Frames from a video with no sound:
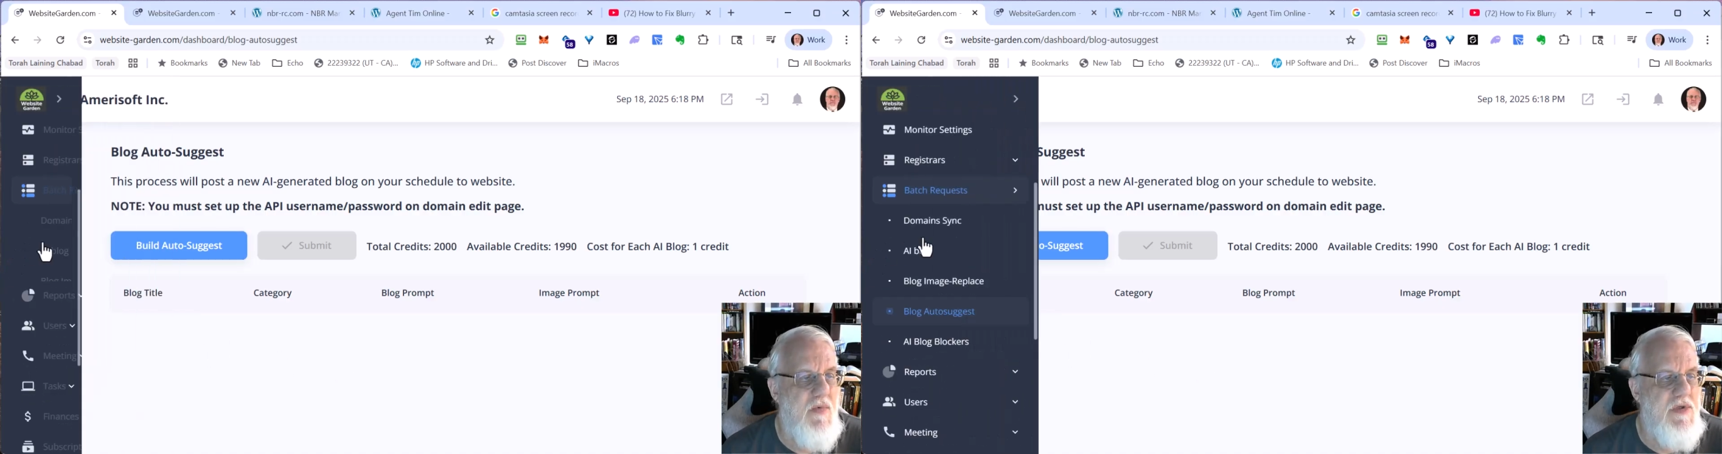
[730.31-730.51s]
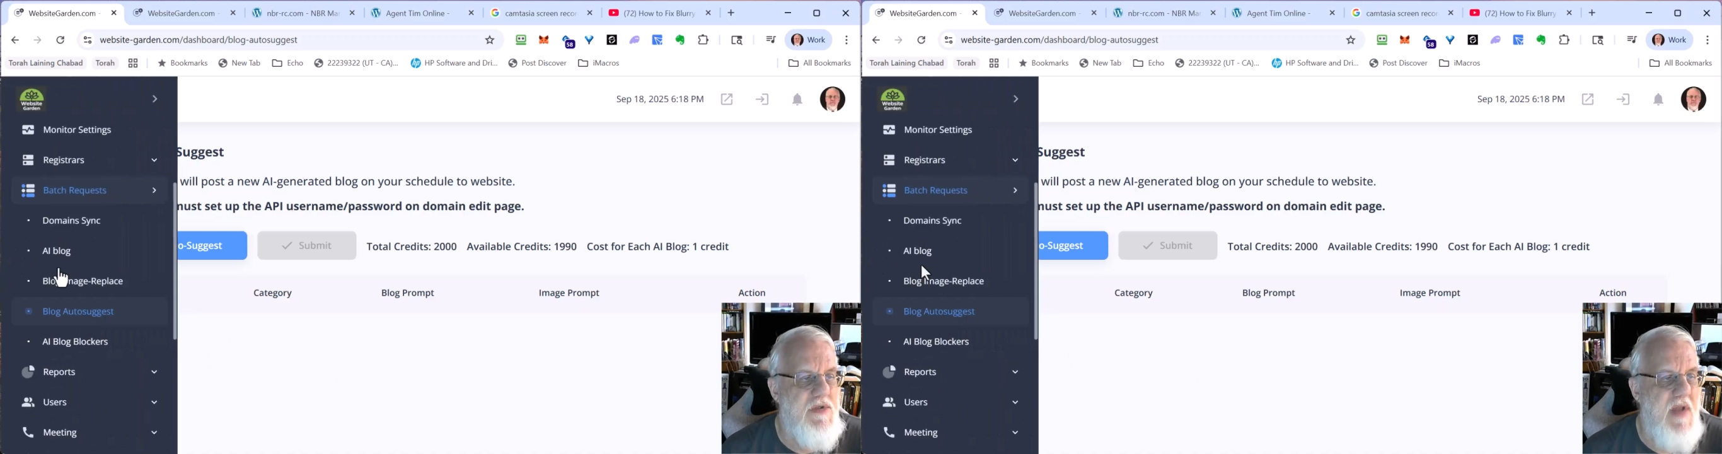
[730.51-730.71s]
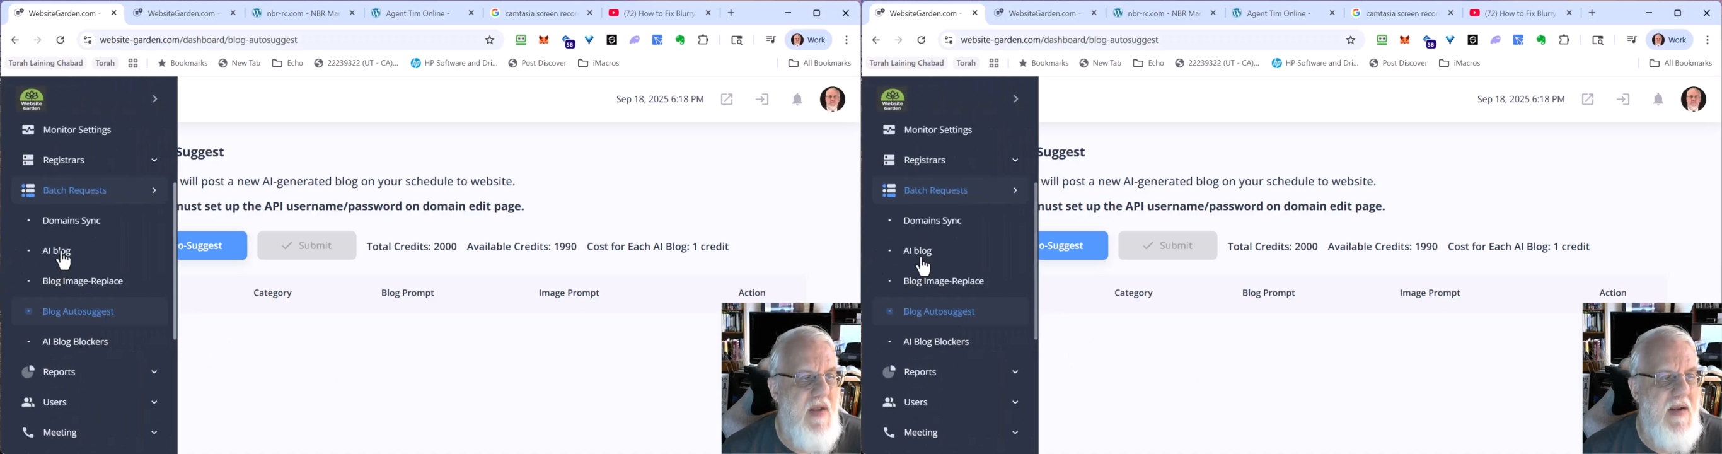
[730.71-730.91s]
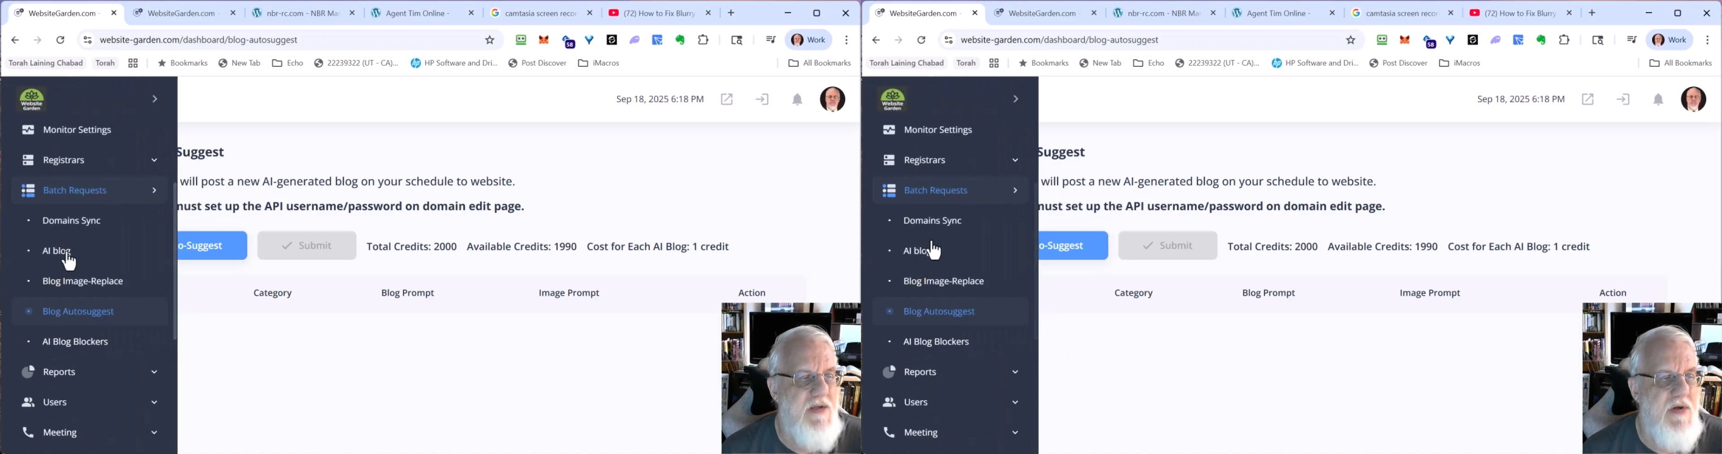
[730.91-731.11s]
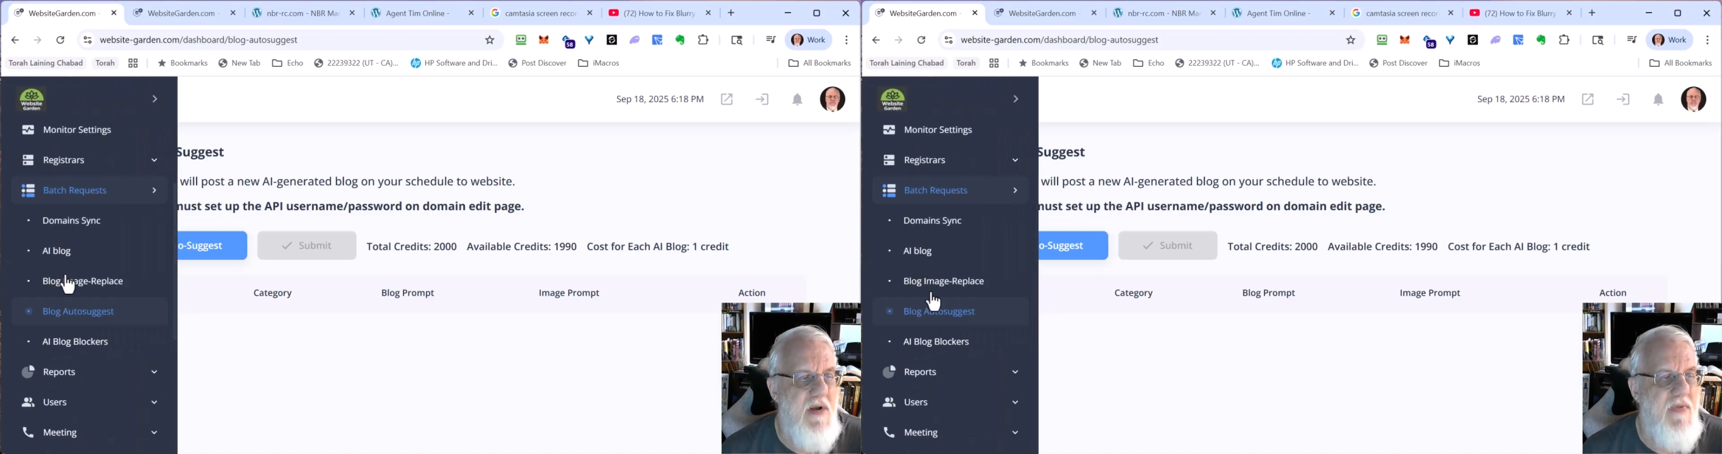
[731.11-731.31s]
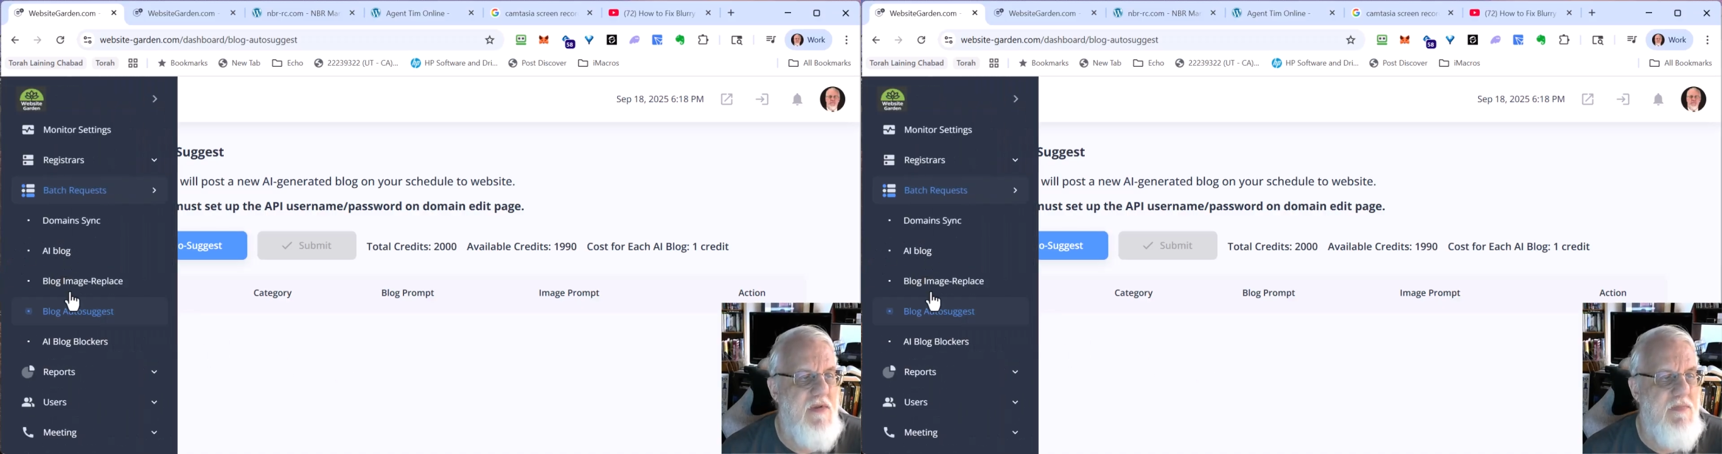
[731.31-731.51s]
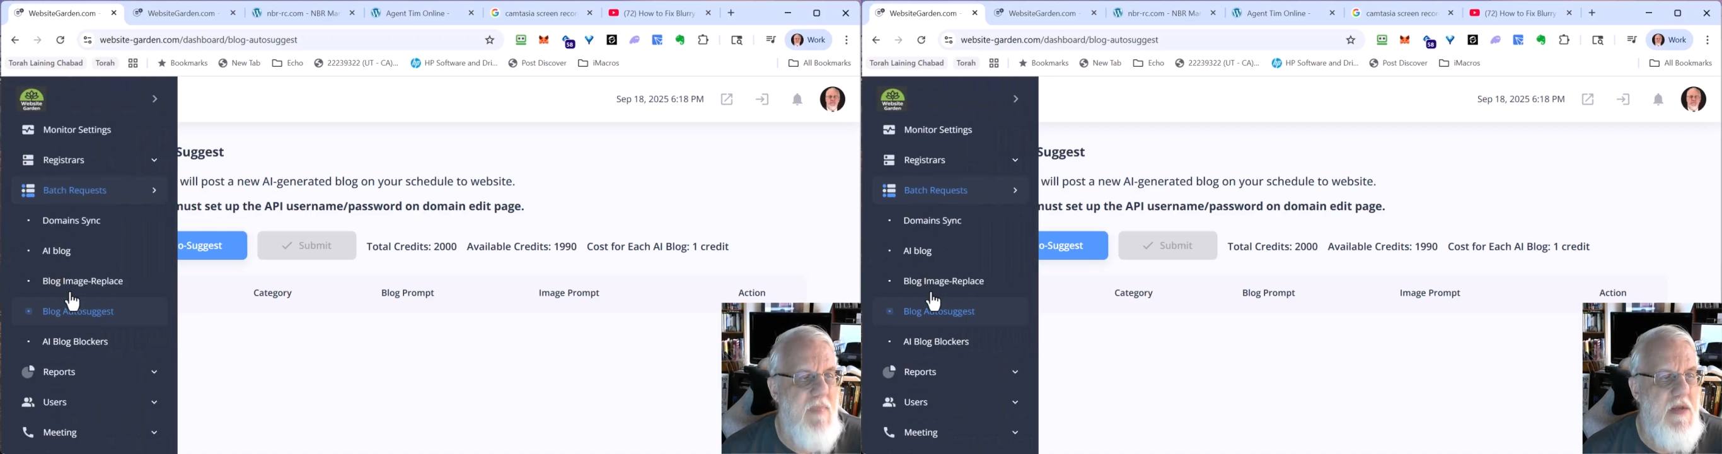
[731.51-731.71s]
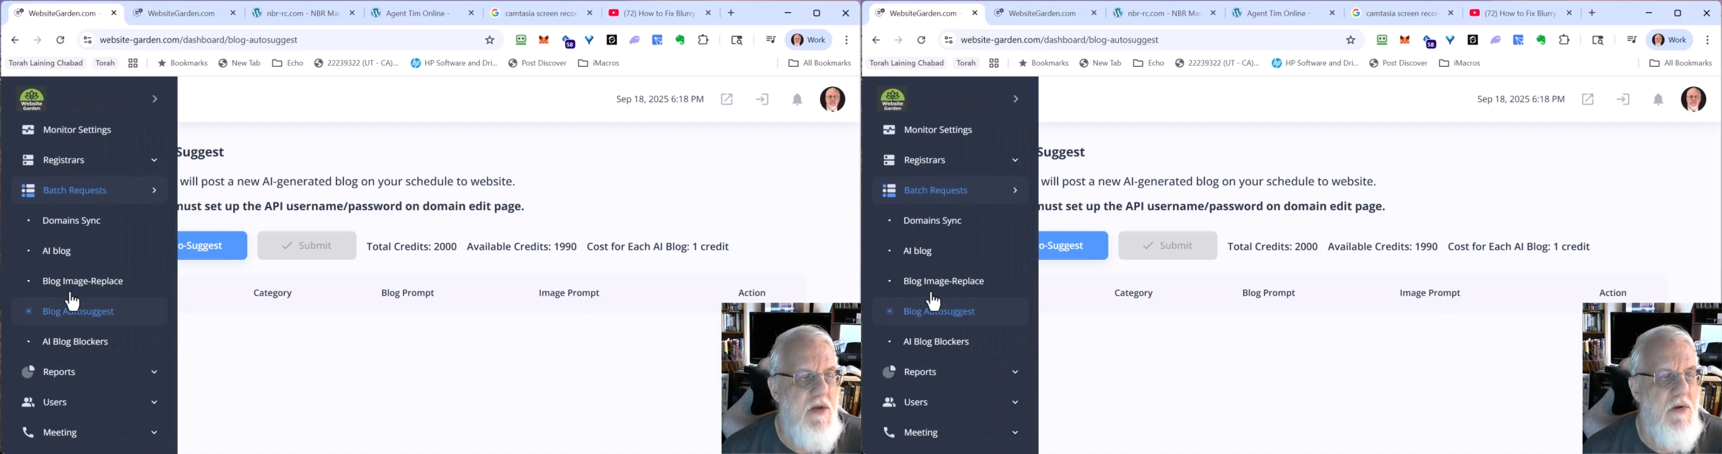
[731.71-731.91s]
which is not actually on this
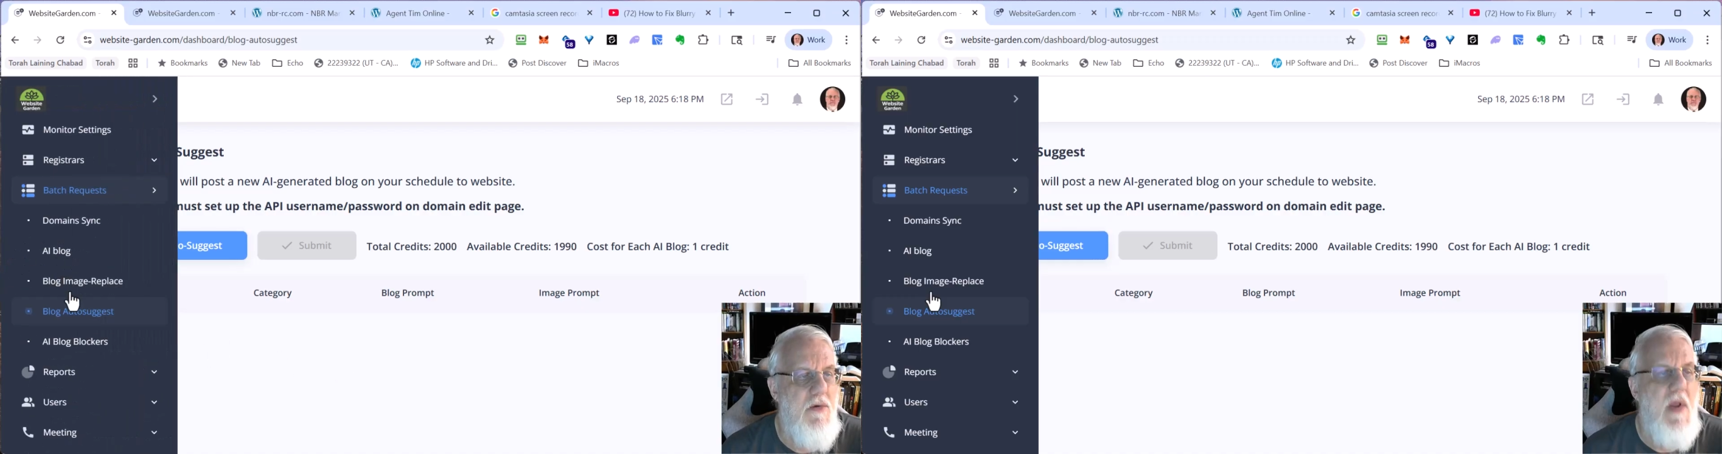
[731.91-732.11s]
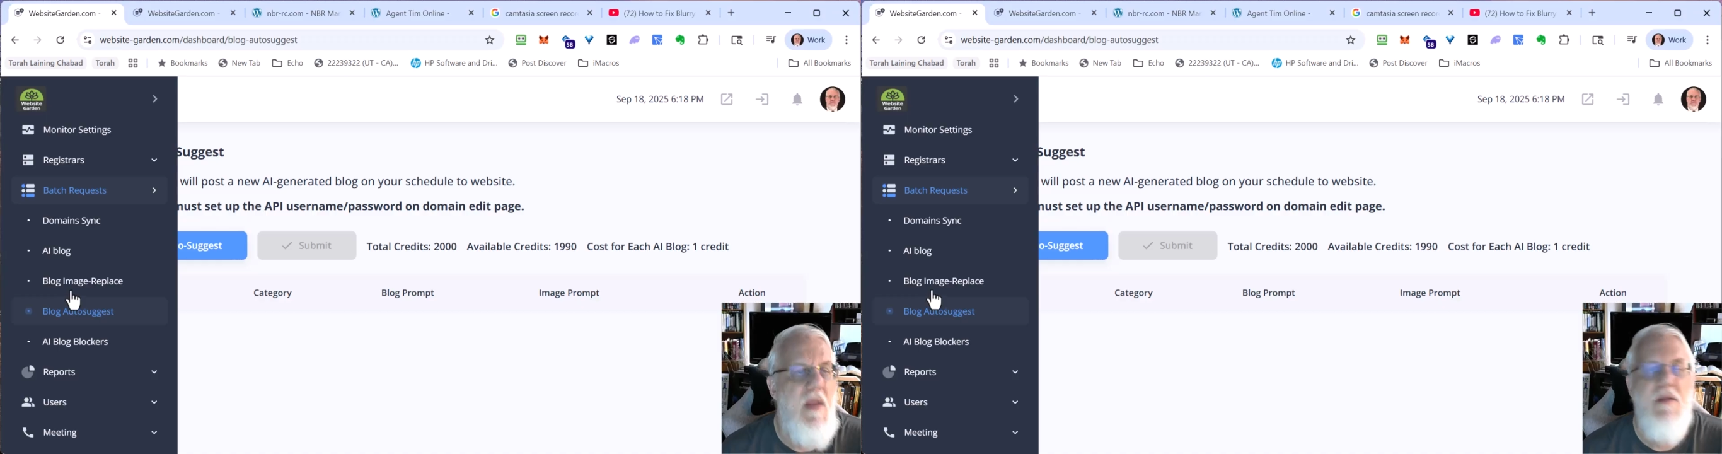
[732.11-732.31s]
menu.